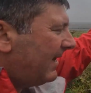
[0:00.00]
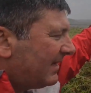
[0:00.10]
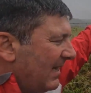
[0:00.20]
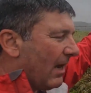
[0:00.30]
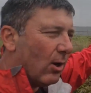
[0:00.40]
and
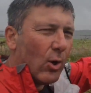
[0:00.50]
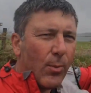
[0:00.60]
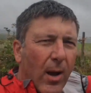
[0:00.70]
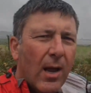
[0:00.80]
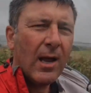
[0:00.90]
that's our loop
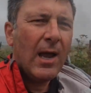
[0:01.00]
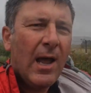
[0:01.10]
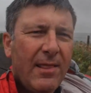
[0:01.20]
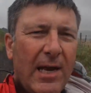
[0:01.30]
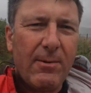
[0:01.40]

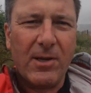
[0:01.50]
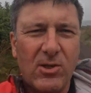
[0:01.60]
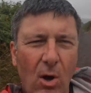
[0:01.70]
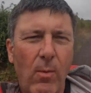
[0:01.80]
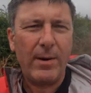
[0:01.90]
that you will have
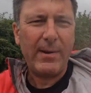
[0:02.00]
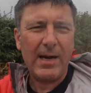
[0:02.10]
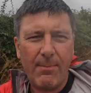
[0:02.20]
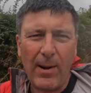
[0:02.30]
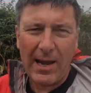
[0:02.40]
saw when we
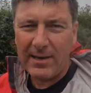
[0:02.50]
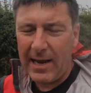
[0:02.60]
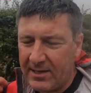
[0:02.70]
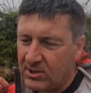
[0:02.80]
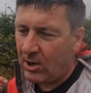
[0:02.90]
planned
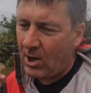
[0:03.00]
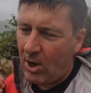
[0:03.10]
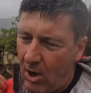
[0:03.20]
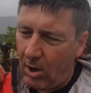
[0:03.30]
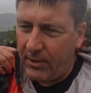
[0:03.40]
that
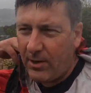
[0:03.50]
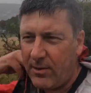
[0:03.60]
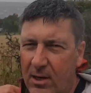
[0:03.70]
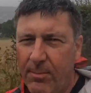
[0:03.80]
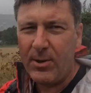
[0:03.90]
on the
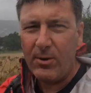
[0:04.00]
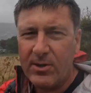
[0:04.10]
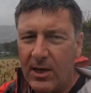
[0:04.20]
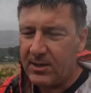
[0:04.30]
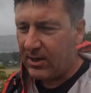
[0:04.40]

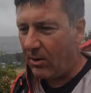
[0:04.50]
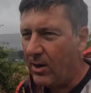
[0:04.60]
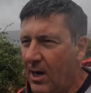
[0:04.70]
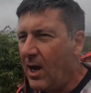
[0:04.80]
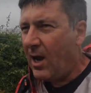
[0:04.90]
computer. So a
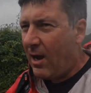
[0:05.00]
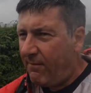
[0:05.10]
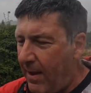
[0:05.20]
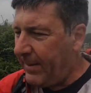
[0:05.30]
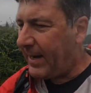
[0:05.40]

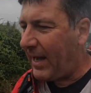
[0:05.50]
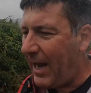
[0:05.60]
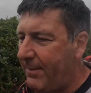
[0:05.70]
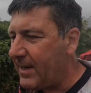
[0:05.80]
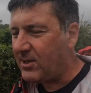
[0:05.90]
fair bit of
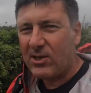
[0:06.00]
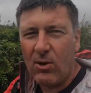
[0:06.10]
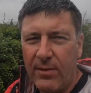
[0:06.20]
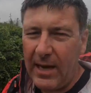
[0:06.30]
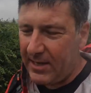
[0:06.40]
climbing, as you saw
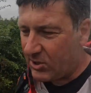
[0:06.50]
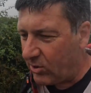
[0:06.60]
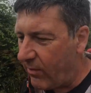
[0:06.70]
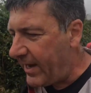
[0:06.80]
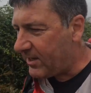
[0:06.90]
in that initial
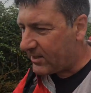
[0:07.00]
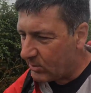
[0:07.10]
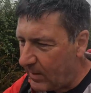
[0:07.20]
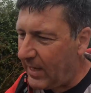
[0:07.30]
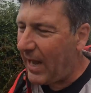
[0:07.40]
gradient as
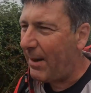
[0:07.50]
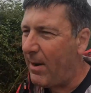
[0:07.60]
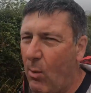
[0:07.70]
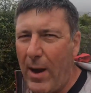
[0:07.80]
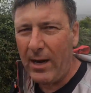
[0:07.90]
we climb
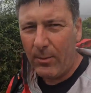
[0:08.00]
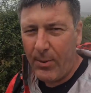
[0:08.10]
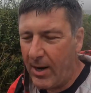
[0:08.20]
our way up.